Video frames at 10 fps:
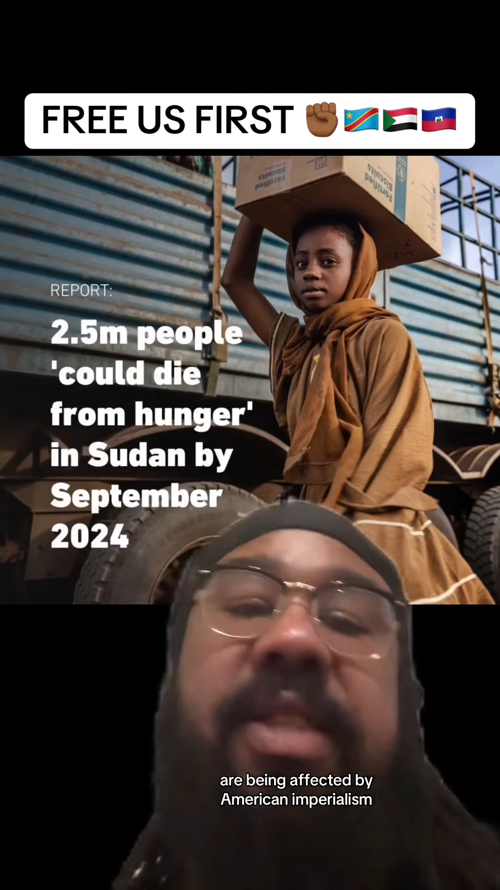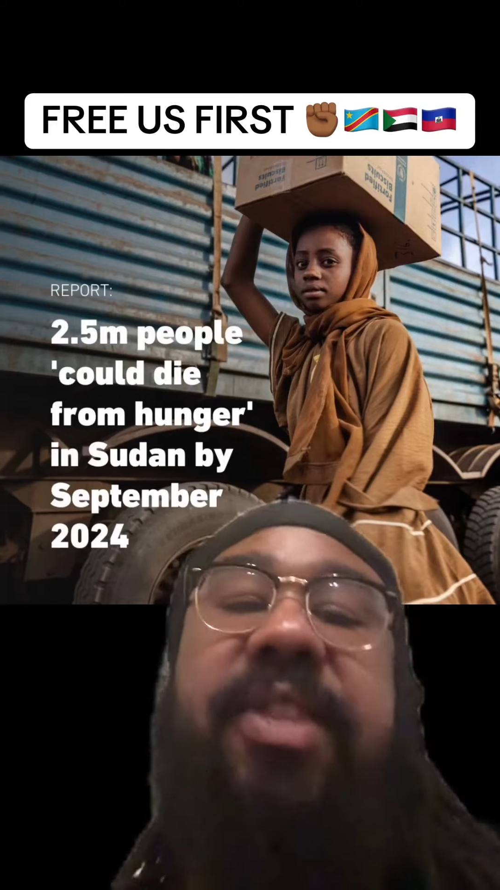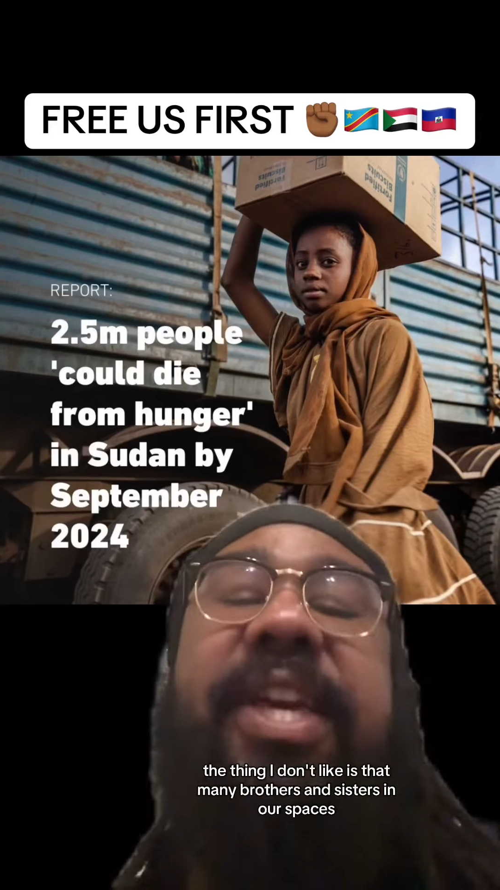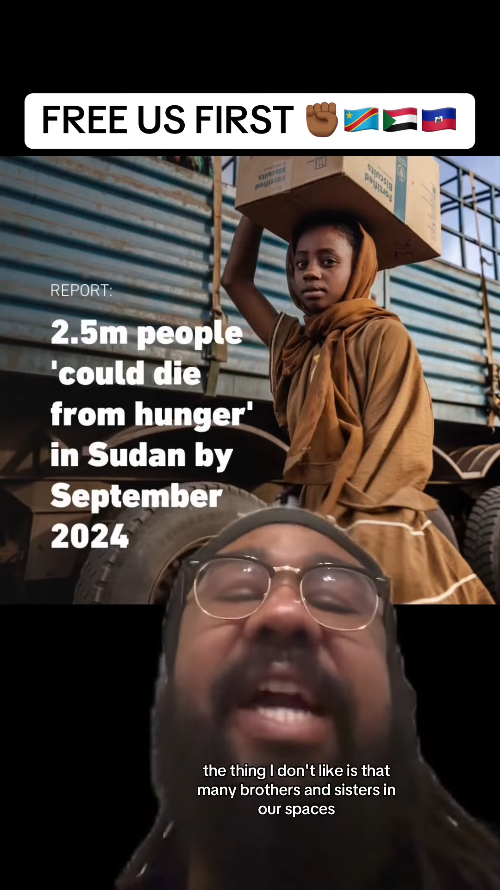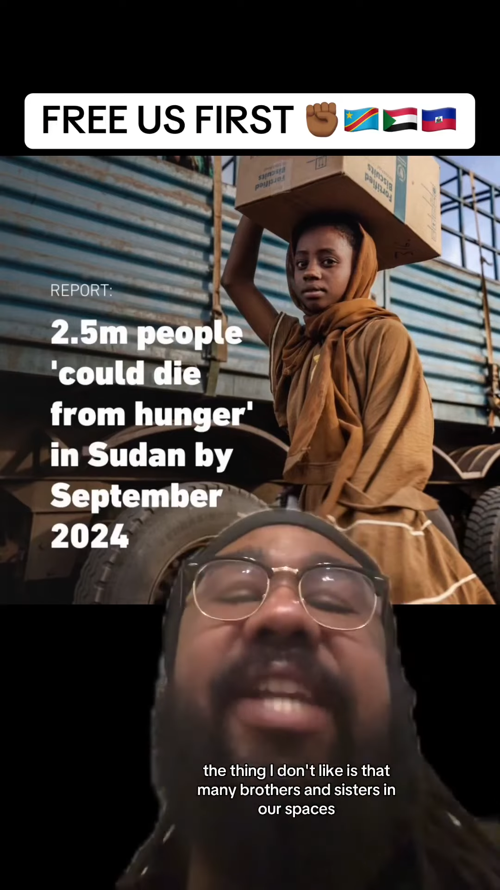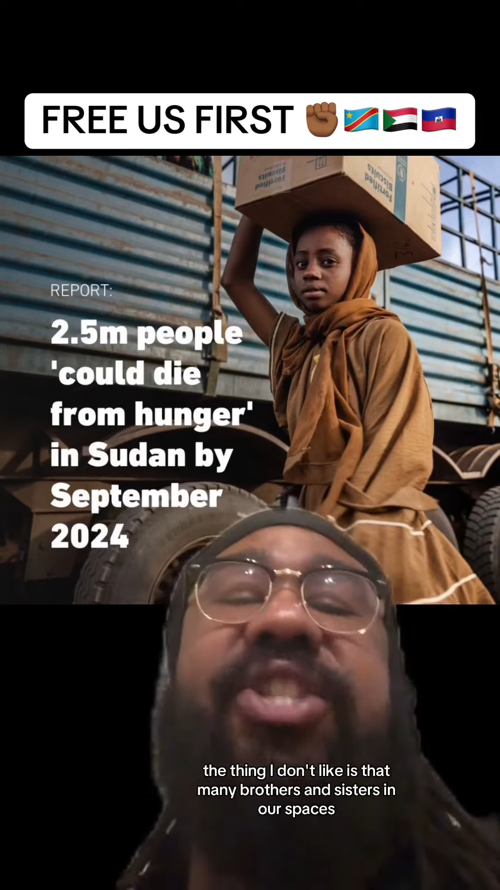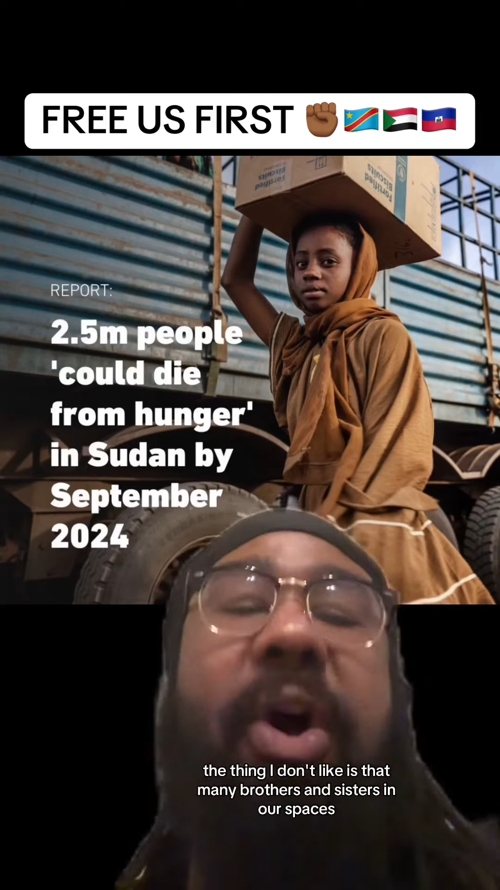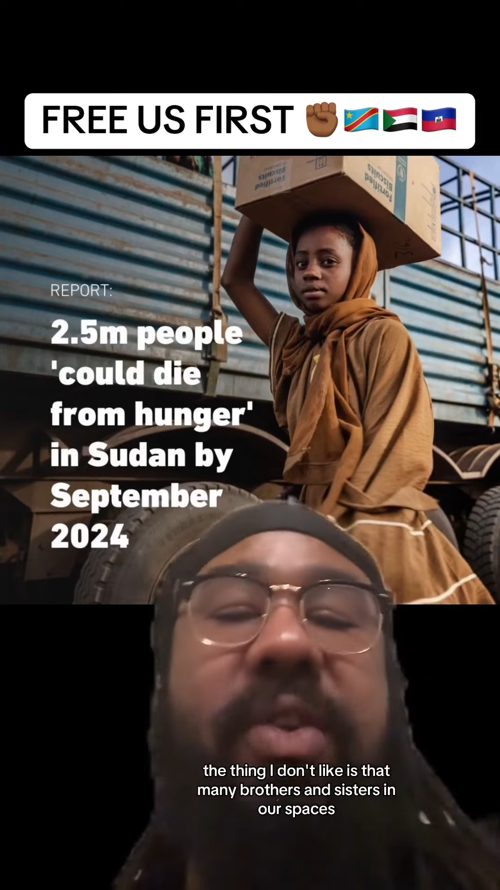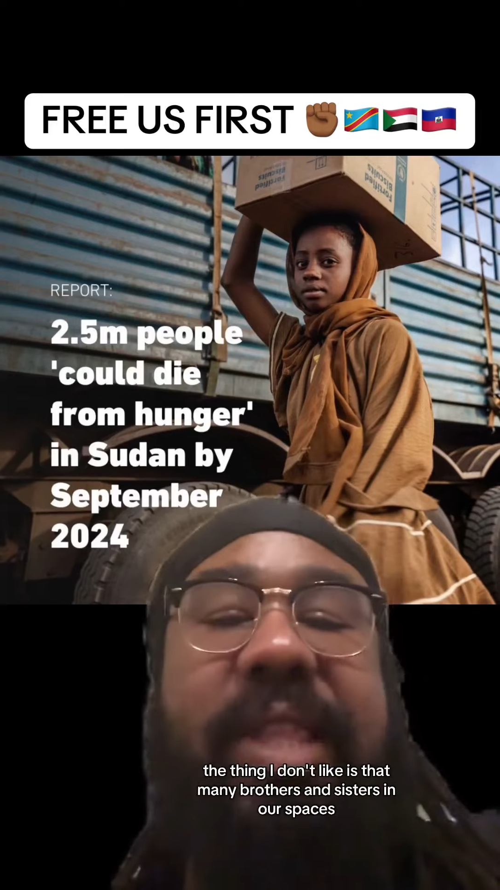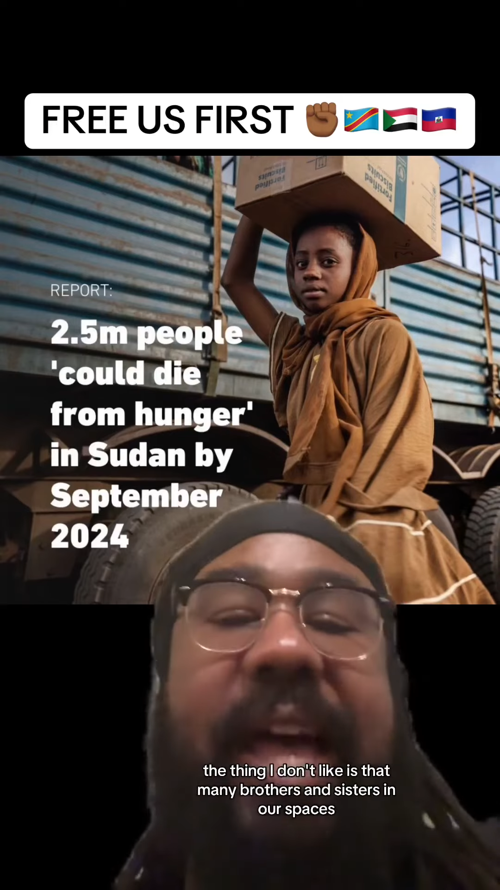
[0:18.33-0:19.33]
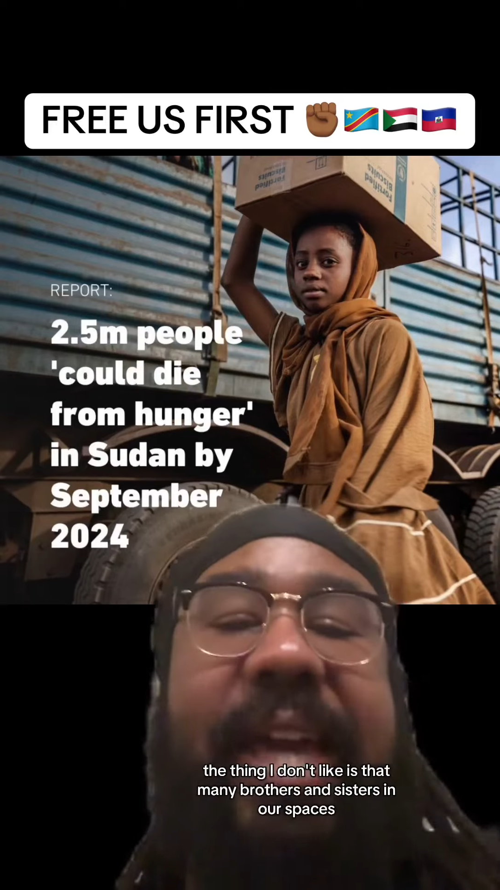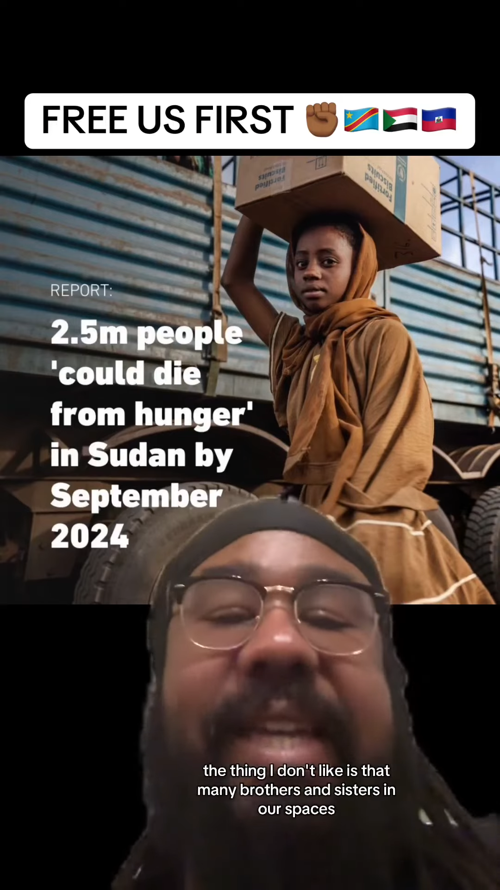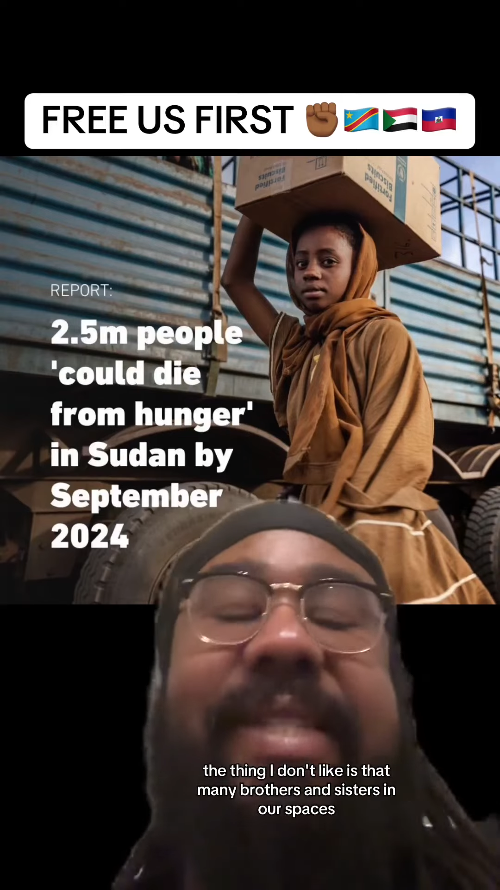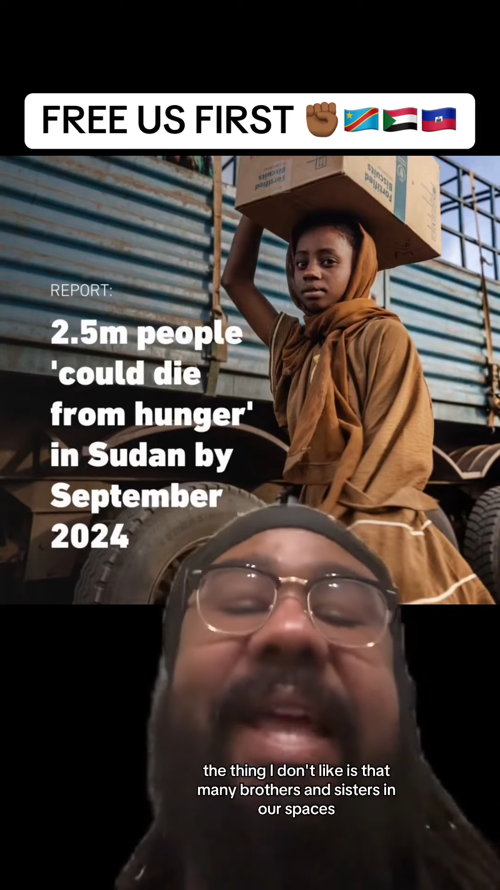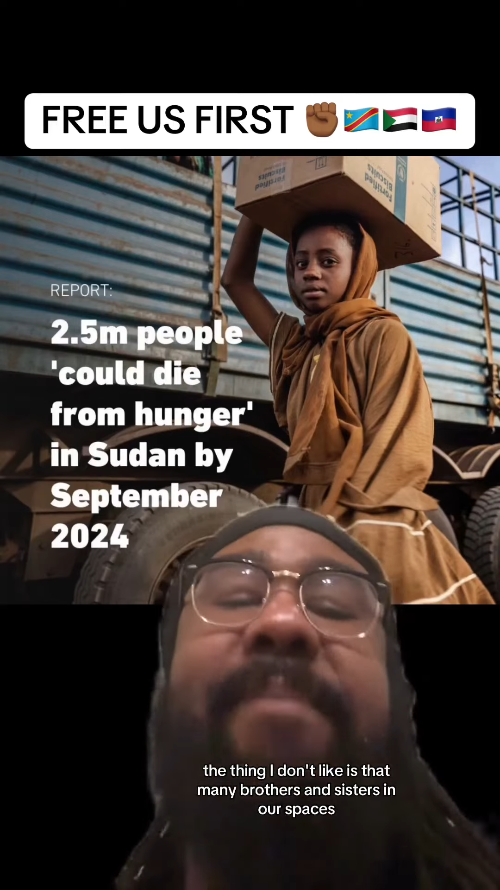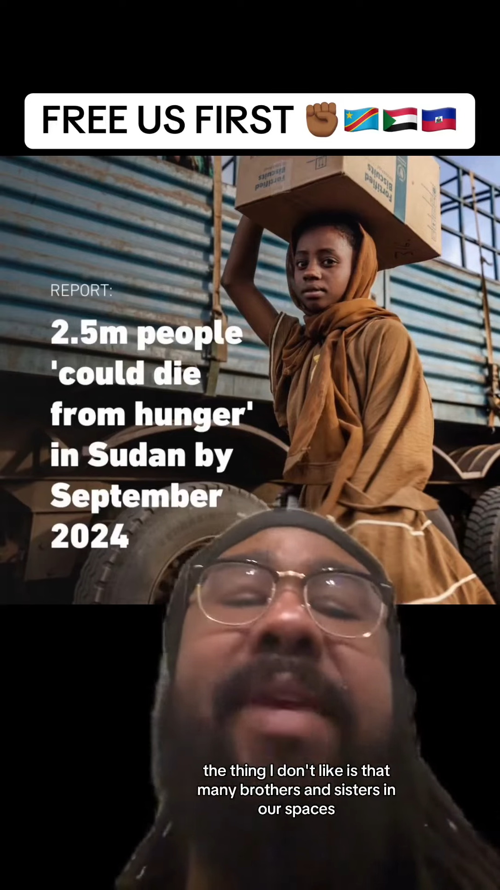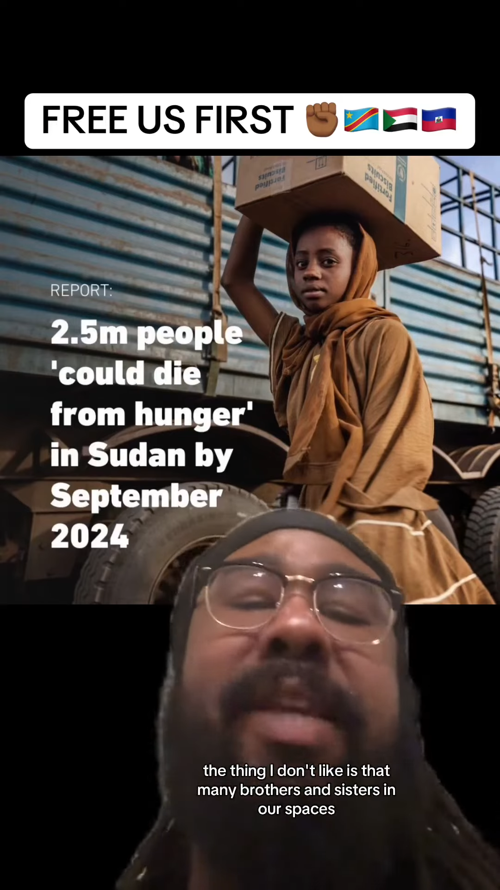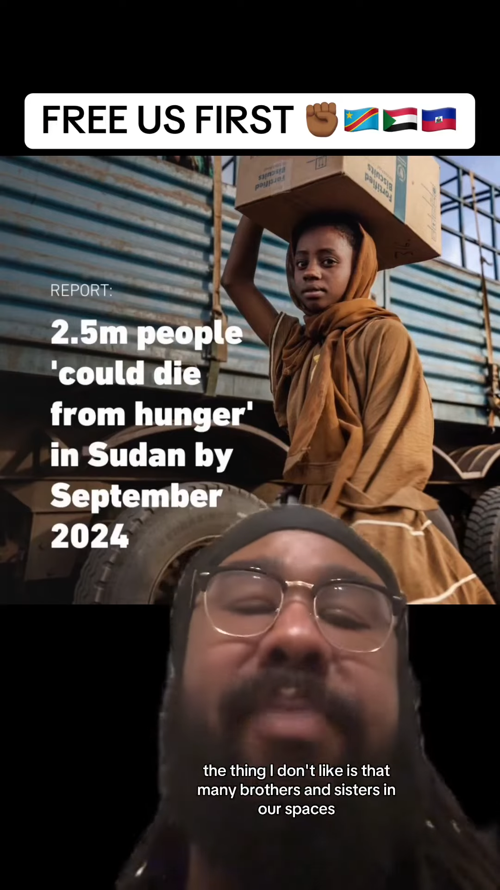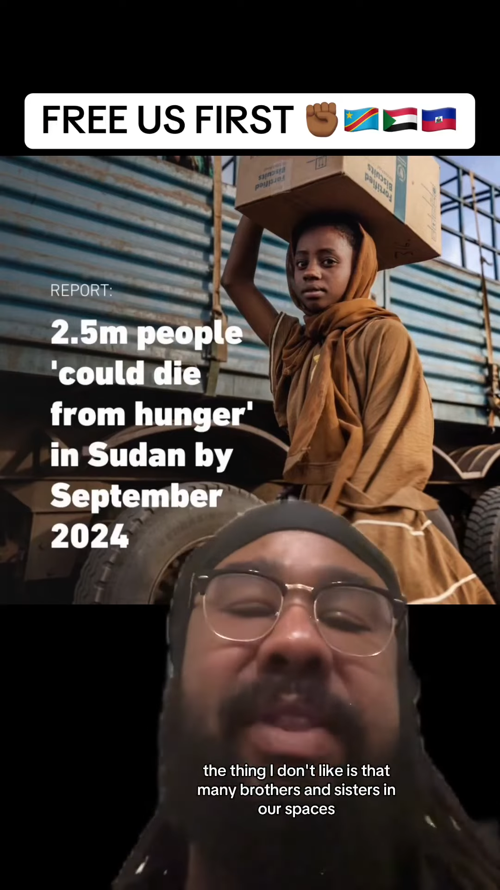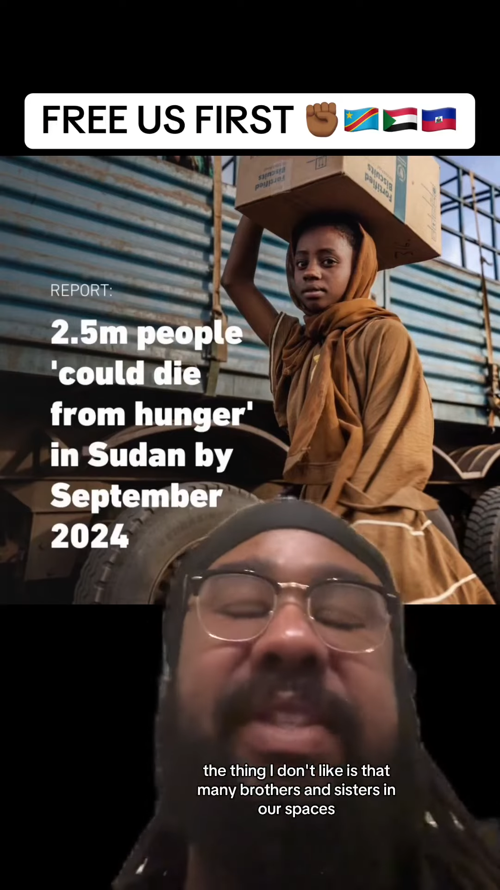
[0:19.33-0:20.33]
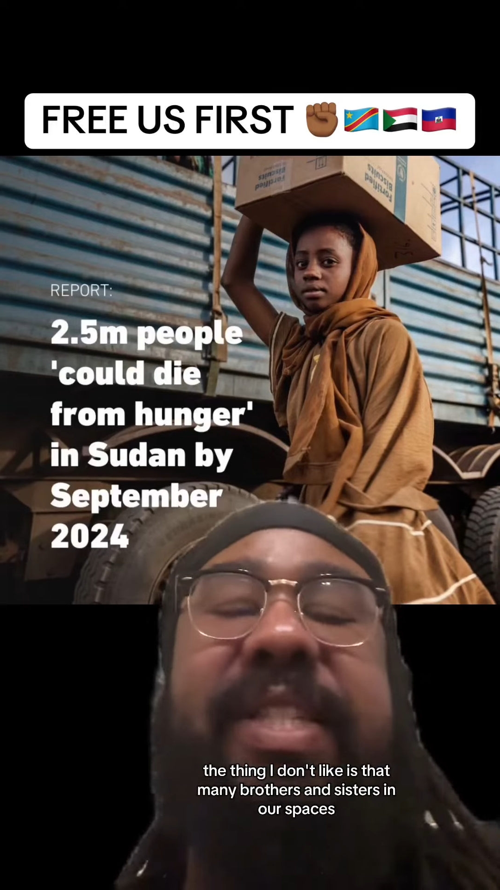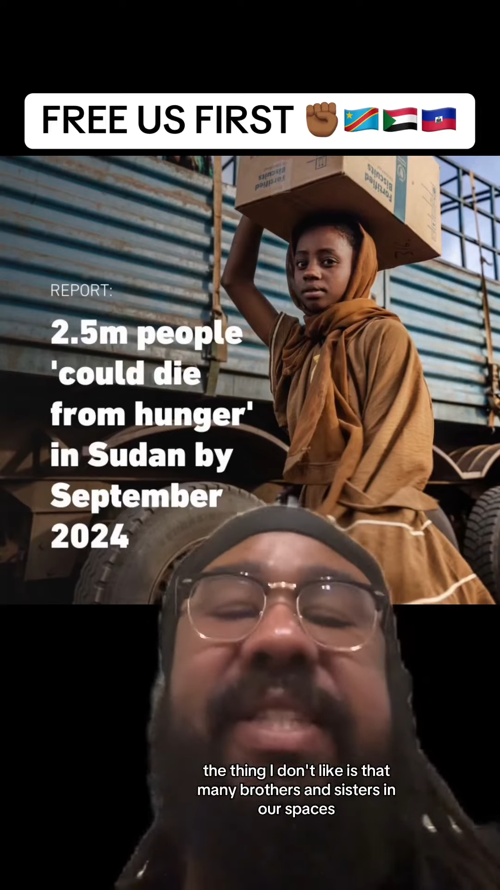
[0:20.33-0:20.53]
The thing I don't like is that many brothers